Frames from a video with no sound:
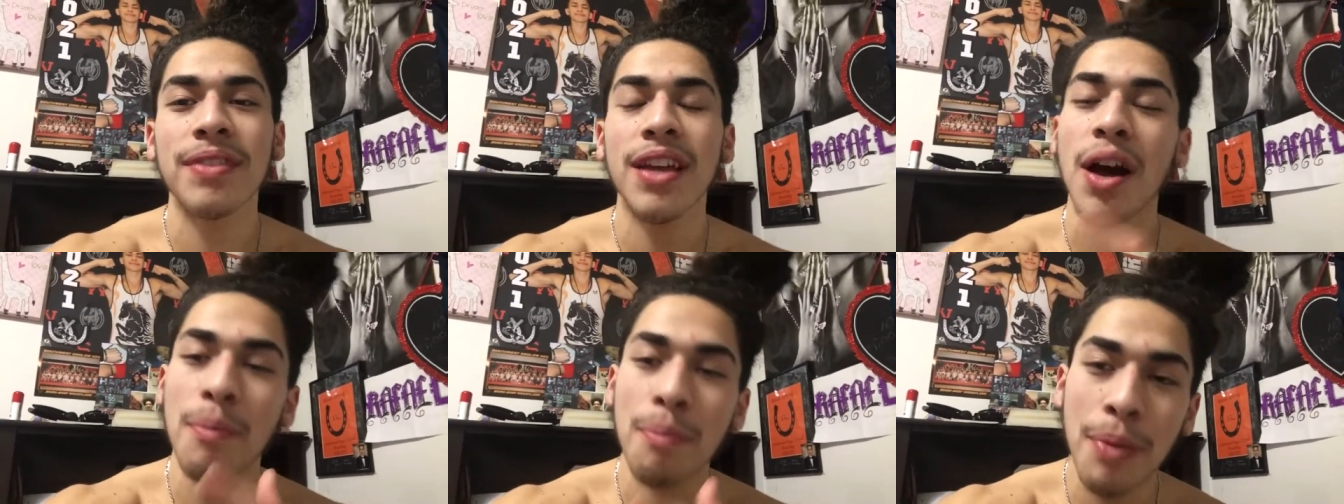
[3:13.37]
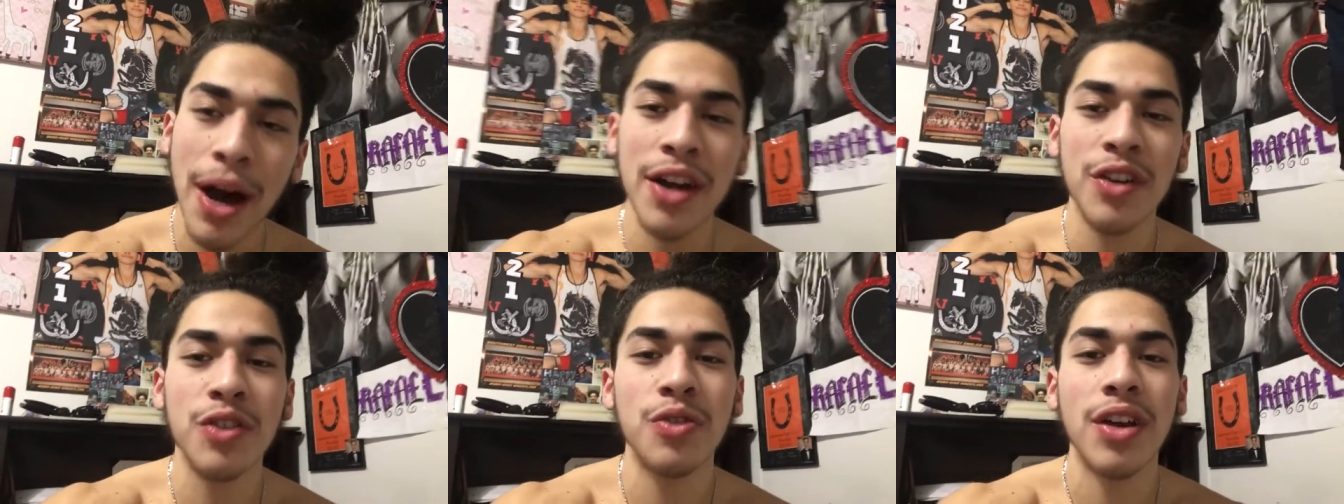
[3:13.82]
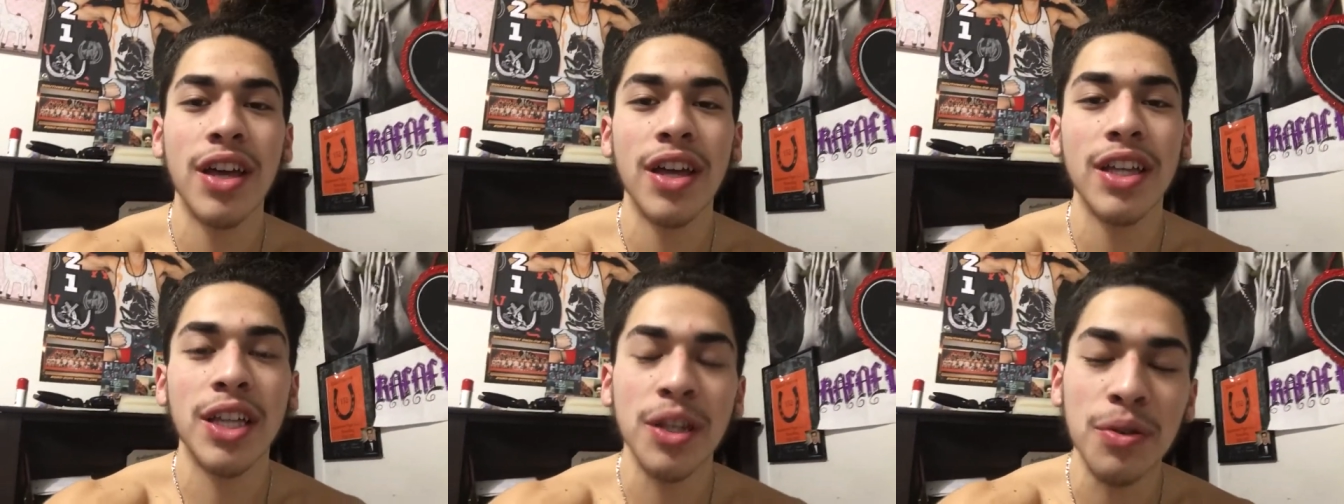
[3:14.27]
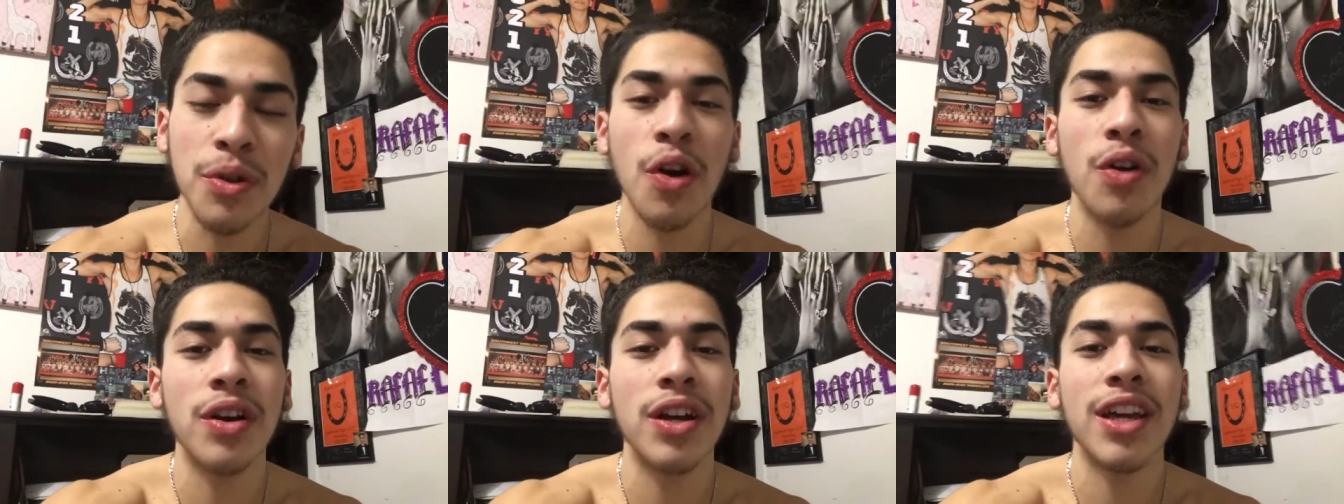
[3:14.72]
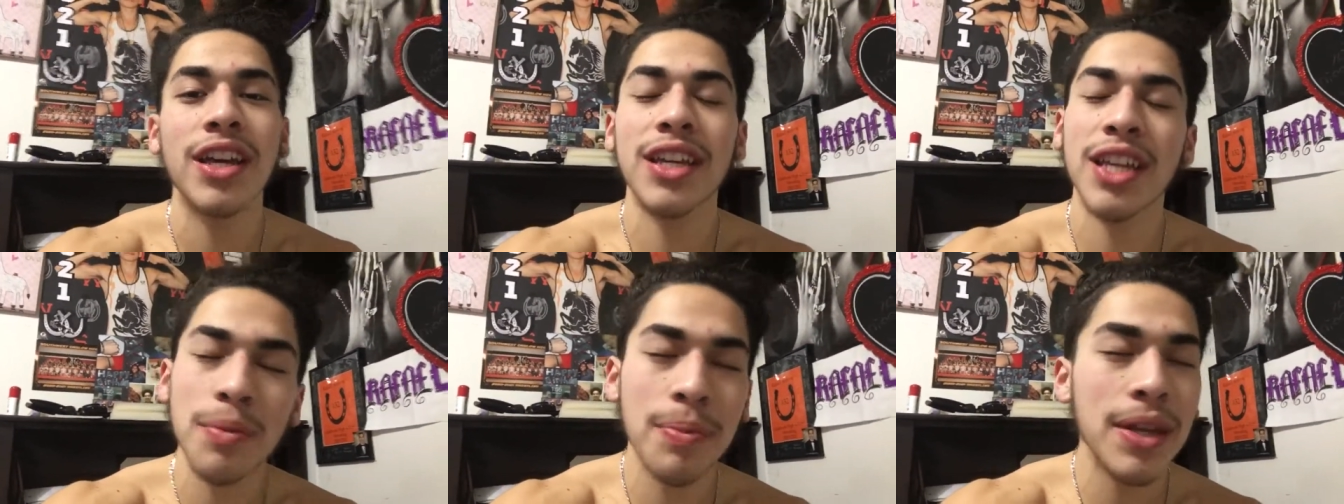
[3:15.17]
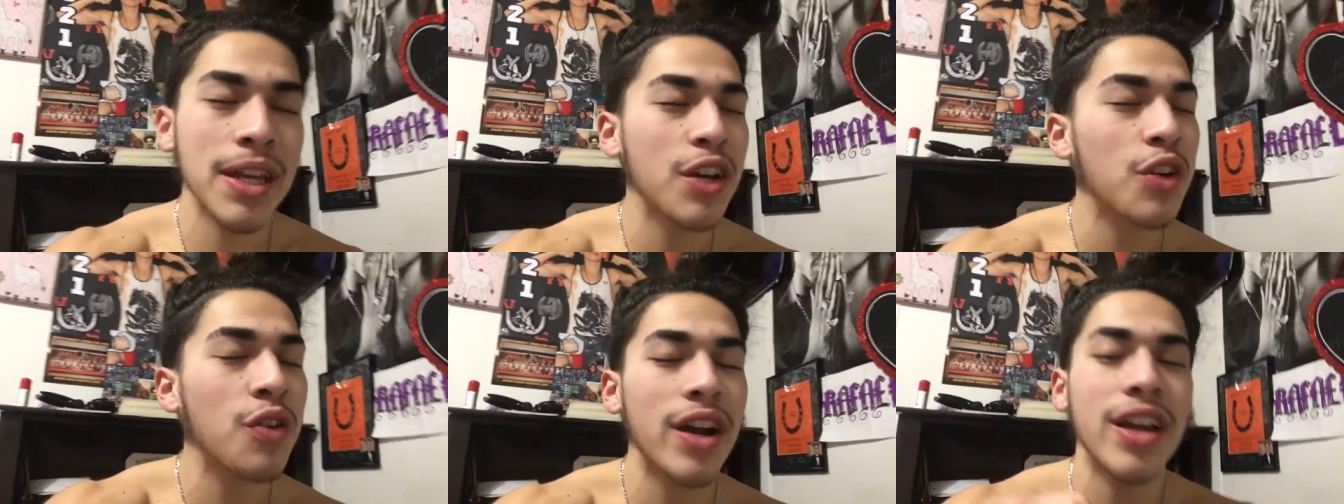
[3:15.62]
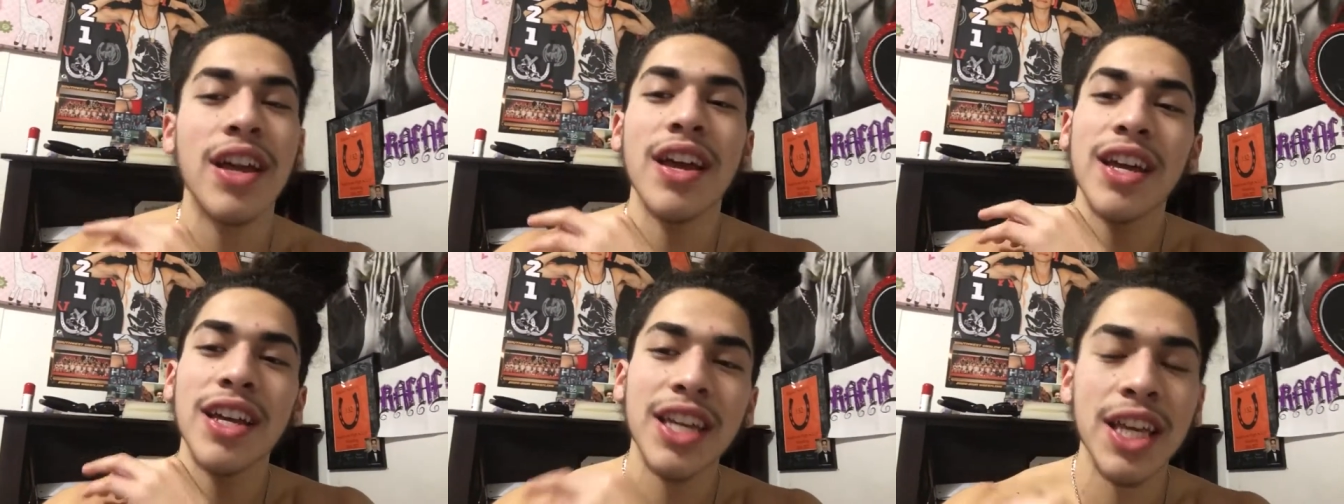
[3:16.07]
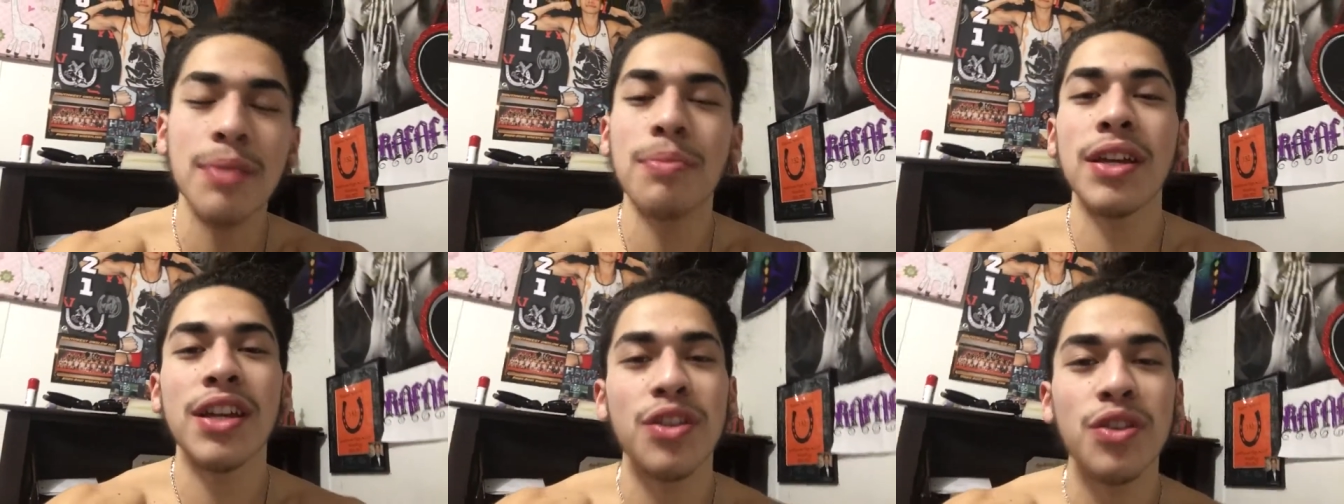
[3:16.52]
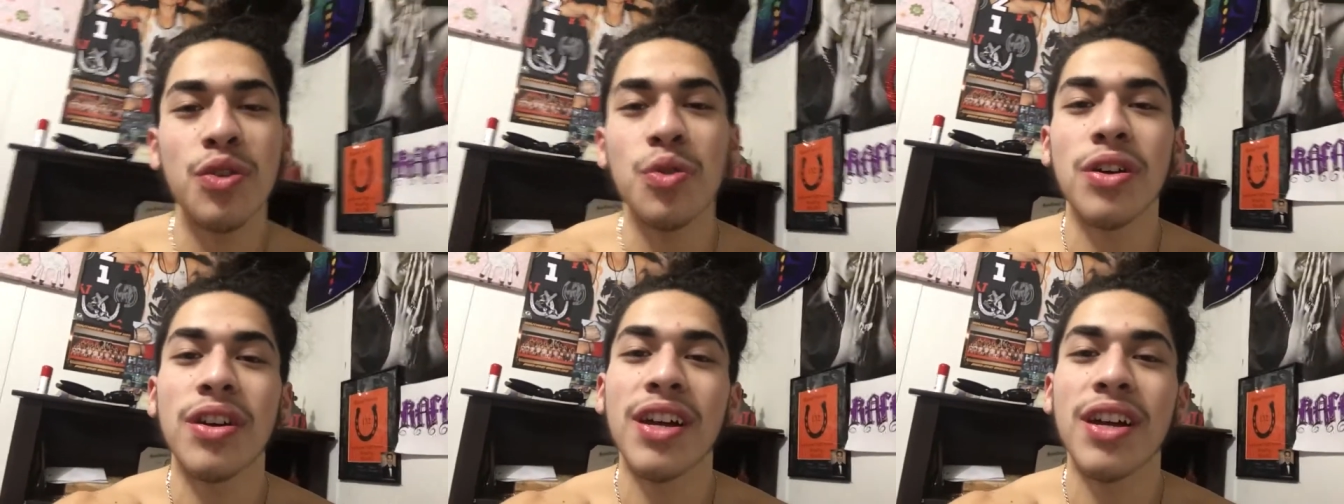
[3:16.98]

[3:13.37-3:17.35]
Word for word: I'm proud of you. Keep going. Keep being great. Keep being you.